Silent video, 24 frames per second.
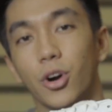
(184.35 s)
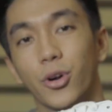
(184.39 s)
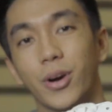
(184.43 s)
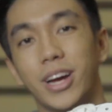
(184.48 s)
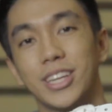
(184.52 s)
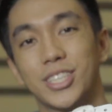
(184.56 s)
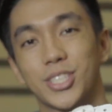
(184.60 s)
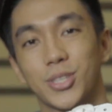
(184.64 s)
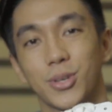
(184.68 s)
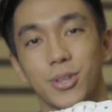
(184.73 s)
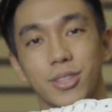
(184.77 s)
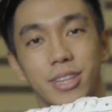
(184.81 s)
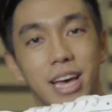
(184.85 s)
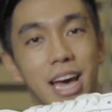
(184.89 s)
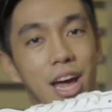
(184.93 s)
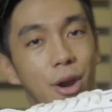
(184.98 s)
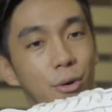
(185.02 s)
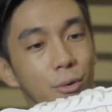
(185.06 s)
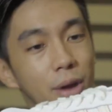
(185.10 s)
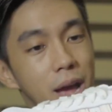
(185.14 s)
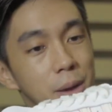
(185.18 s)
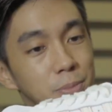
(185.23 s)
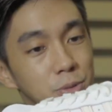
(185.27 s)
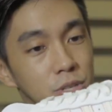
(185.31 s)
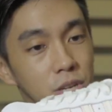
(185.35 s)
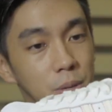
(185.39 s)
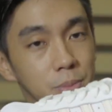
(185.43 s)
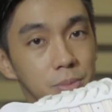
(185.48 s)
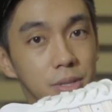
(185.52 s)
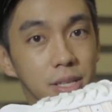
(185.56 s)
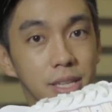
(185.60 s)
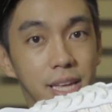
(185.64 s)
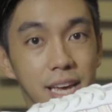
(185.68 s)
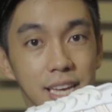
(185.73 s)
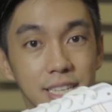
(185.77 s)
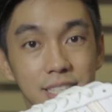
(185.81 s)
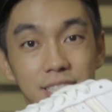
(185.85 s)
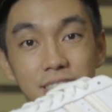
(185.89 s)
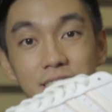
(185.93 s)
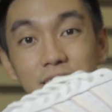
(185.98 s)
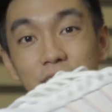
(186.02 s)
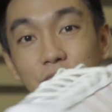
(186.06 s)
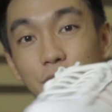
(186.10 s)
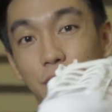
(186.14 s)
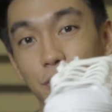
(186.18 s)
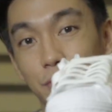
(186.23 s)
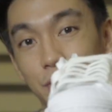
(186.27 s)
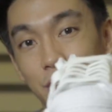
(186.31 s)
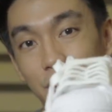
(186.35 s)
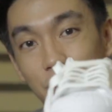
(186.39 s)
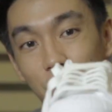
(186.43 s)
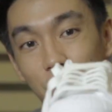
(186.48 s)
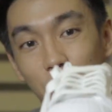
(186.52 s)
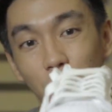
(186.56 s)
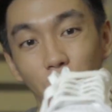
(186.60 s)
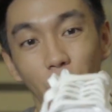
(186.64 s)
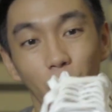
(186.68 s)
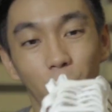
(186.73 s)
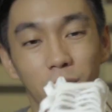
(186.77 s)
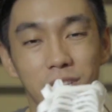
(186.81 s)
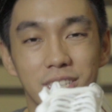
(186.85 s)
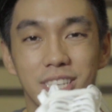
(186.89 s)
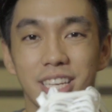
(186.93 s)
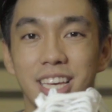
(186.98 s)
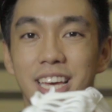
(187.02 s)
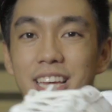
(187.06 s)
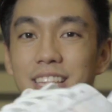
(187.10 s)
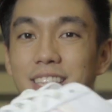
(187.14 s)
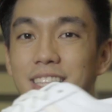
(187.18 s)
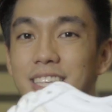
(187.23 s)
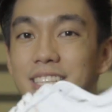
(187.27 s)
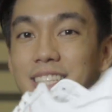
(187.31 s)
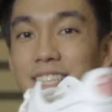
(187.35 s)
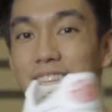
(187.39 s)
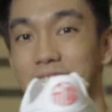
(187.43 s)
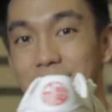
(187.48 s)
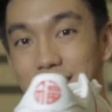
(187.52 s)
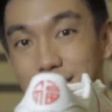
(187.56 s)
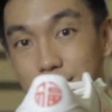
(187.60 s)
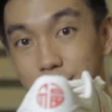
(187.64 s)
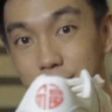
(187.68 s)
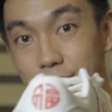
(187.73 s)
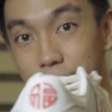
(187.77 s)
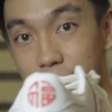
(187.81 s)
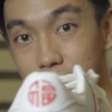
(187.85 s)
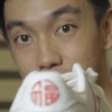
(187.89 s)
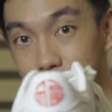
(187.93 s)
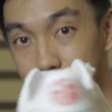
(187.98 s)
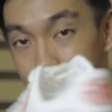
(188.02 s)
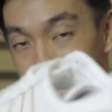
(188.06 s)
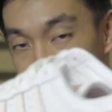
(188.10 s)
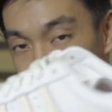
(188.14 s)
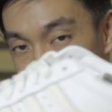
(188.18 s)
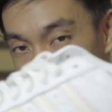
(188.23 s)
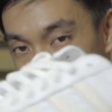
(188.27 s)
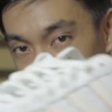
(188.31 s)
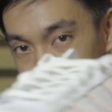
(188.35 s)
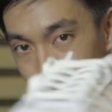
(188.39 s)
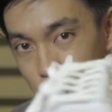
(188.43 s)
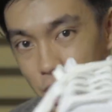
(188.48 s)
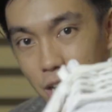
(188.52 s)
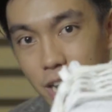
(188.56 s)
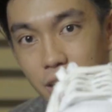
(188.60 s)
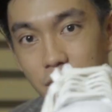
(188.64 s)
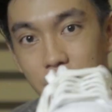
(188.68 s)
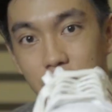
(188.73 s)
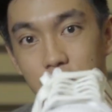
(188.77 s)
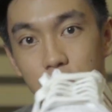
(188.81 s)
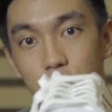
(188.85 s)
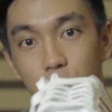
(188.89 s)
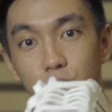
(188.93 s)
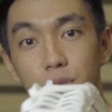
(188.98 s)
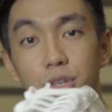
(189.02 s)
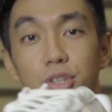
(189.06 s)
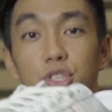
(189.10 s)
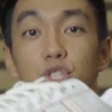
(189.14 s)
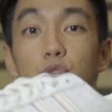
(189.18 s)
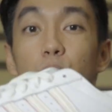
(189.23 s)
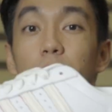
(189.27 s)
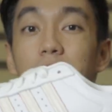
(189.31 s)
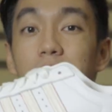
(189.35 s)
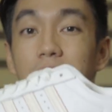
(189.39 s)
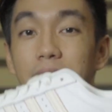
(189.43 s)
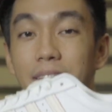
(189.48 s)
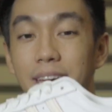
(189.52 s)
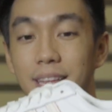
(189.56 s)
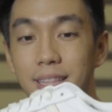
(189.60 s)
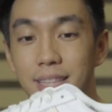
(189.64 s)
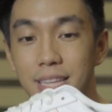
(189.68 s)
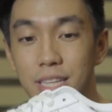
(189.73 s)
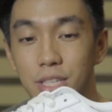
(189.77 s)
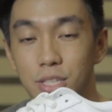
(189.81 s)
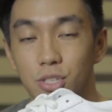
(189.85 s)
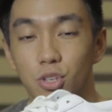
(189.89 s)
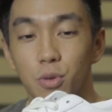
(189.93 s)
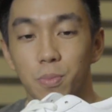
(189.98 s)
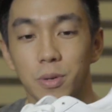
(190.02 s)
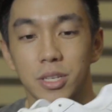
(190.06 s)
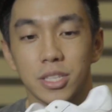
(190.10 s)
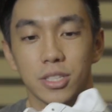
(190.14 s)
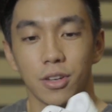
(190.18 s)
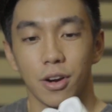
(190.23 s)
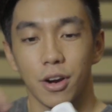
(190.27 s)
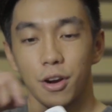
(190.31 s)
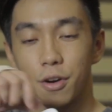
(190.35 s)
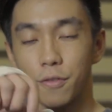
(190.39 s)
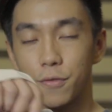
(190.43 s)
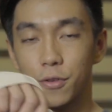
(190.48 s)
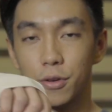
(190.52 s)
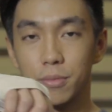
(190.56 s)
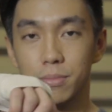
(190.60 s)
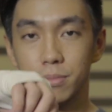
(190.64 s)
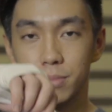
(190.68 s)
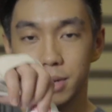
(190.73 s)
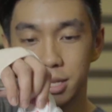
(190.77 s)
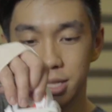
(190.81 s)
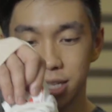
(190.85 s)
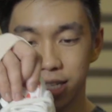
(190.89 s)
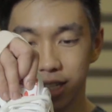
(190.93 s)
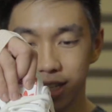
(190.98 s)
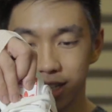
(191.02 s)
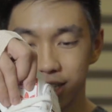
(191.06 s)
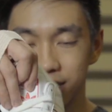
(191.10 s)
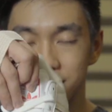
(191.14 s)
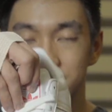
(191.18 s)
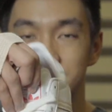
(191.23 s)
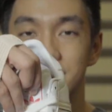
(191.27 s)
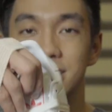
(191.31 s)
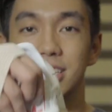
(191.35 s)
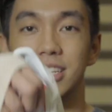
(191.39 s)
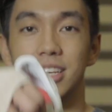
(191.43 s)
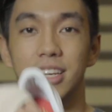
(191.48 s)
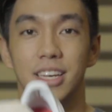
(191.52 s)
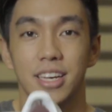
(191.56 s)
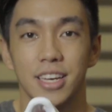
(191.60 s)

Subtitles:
Alright, so that wraps up today's sneaker video. Once again, this is the Chinese New Year 2018 Superstar from Adidas.